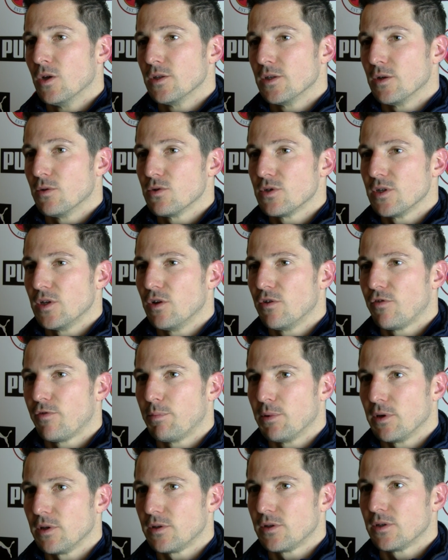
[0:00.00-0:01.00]
That was enough,
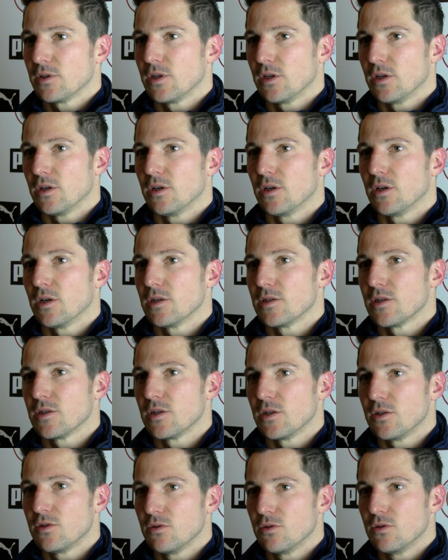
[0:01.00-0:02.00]
but as I
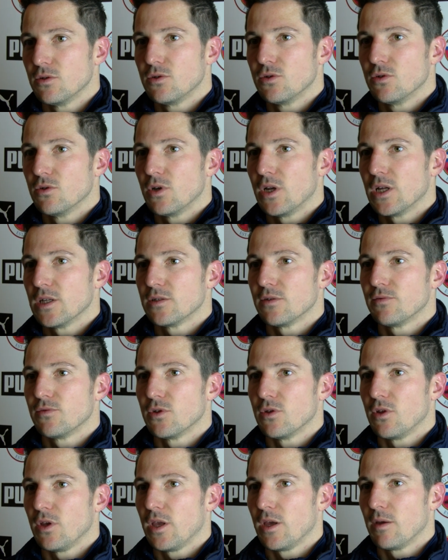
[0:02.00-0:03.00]
said to the lads after
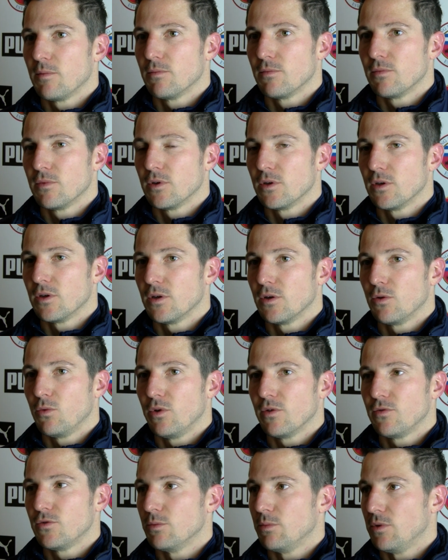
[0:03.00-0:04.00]
the game, we
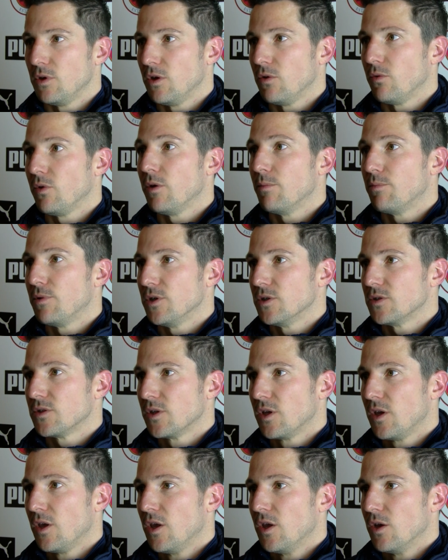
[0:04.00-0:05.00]
have to be really pleased
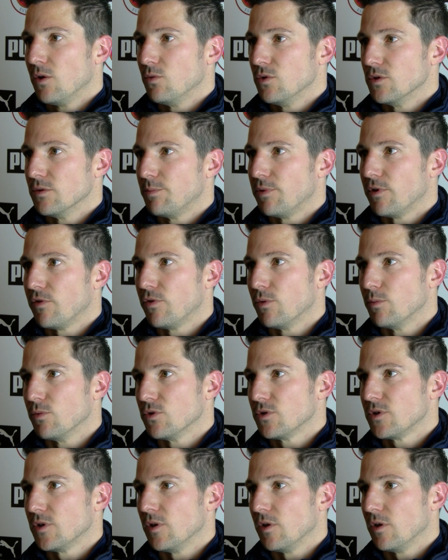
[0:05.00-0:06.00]
with the
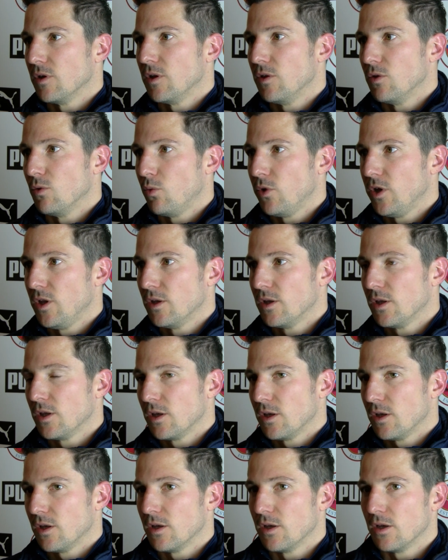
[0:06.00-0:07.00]
performance and the win.
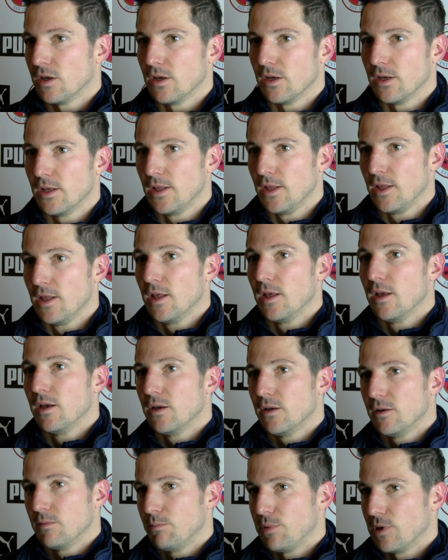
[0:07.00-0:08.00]

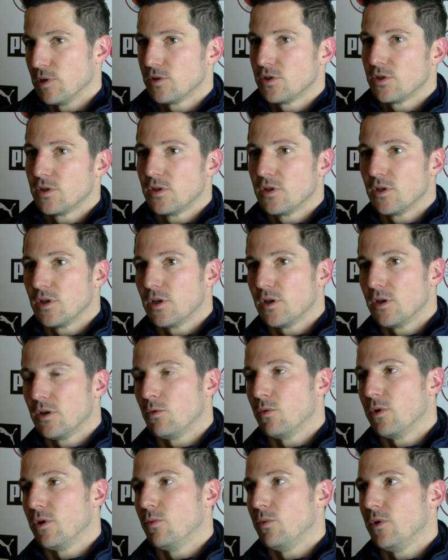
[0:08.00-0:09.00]
But
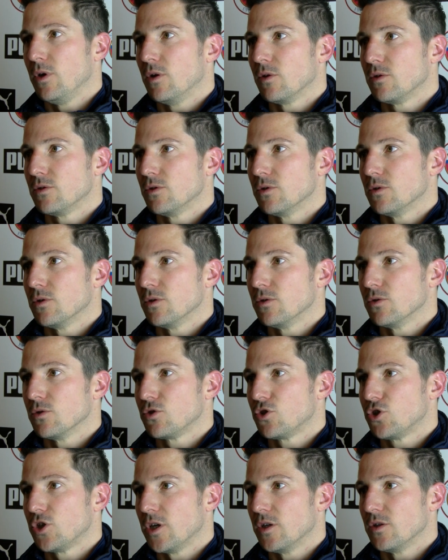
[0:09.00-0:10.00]
when we got
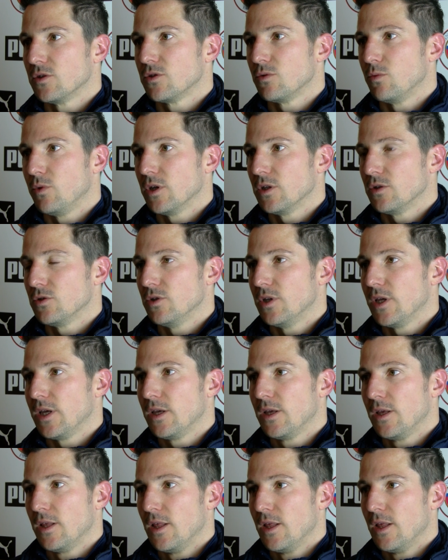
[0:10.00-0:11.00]
those chances we had today,
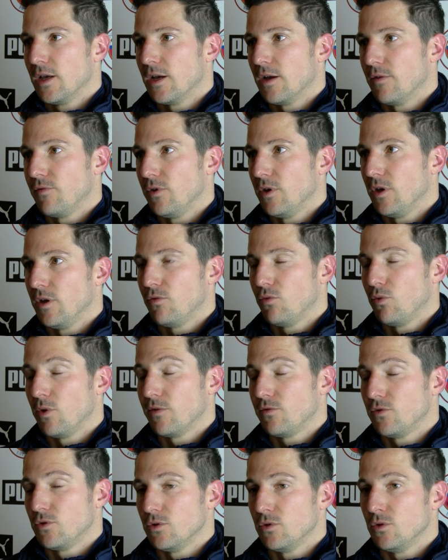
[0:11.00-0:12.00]
I think if we
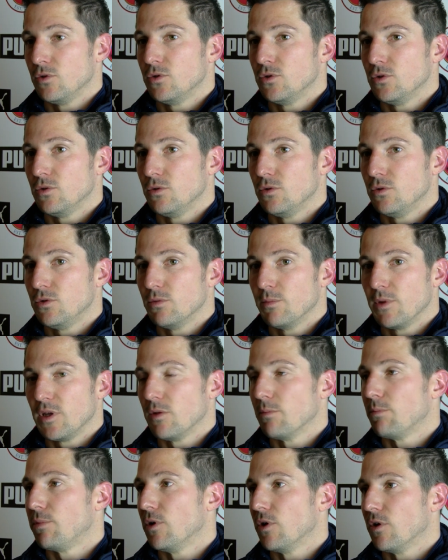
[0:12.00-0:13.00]
have to make
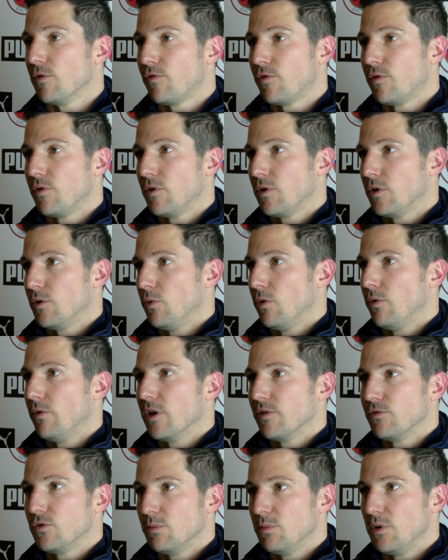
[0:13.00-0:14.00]
the playoff, we would
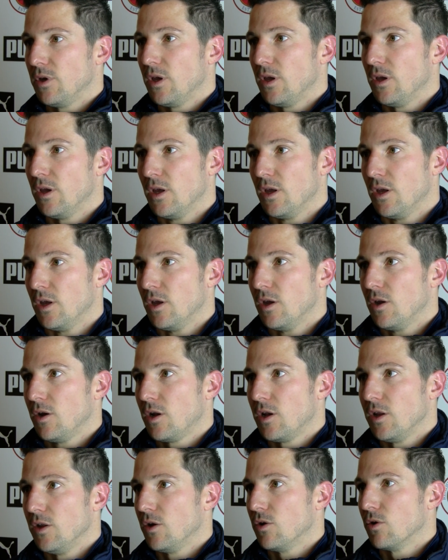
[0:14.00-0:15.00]
have to be
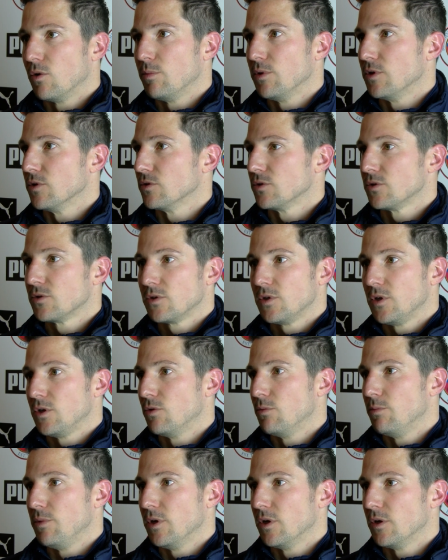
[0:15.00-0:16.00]
clinical, because it
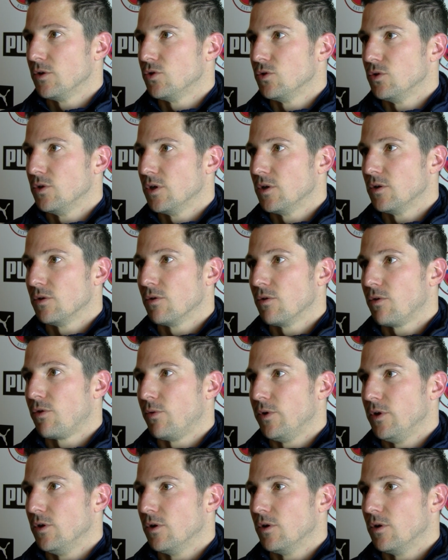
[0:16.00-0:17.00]
could be a 2-0 or
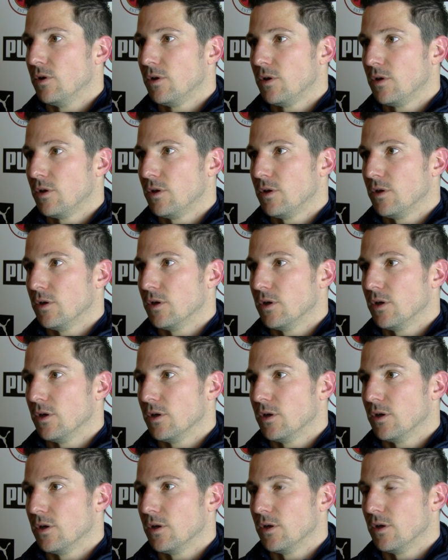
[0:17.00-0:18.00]

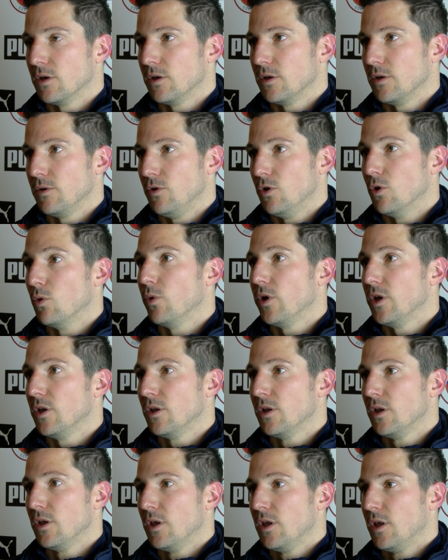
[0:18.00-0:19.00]
3-0 you know, win.
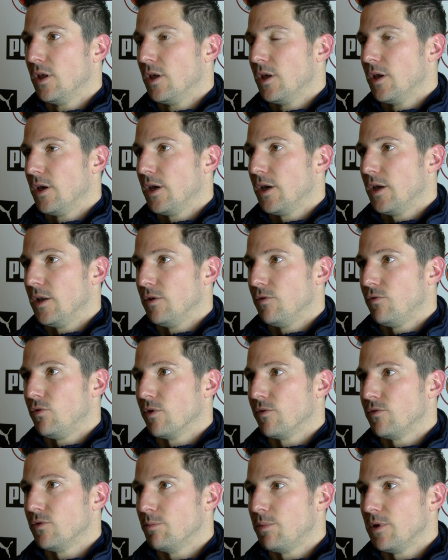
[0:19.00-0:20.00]
And if you
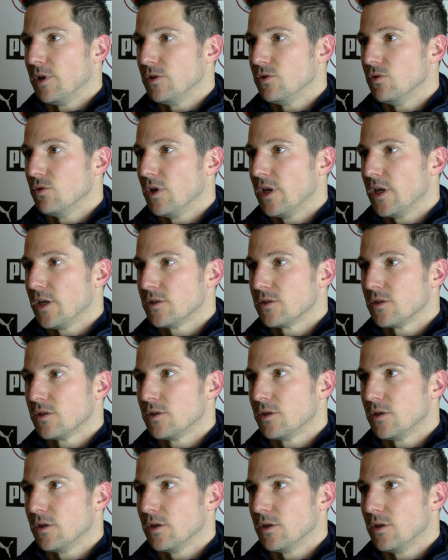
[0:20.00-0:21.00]
have to play two legs,
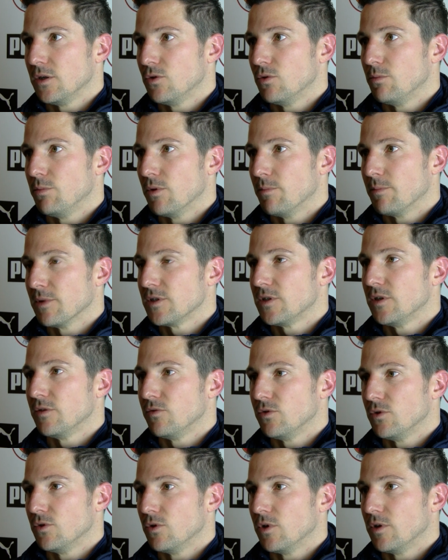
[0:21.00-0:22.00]
it could be a massive,
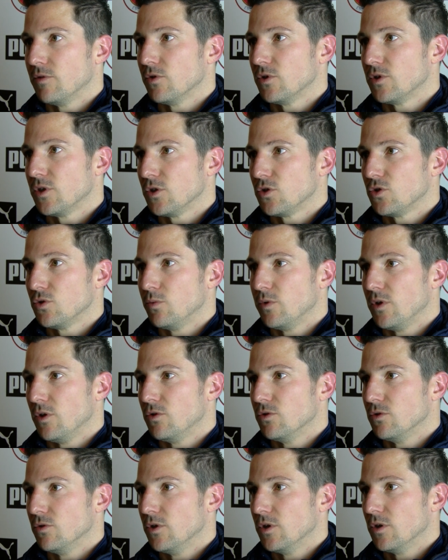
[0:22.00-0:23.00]
you know, advantage to win
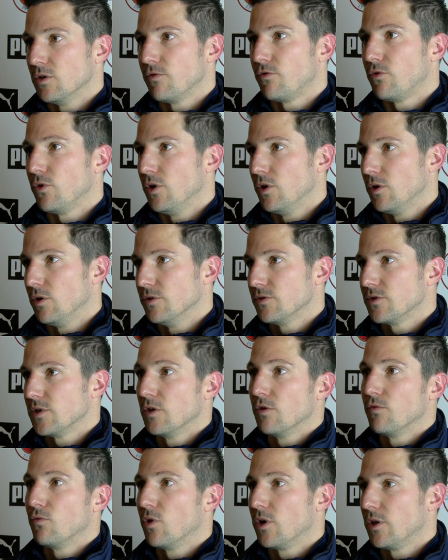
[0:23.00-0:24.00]
2-0 or 3-0 instead
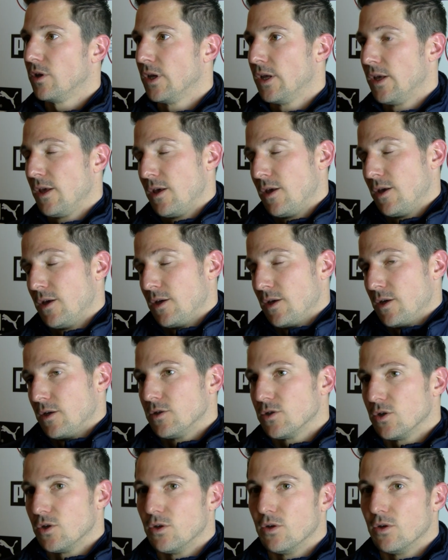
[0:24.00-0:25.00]
of one. So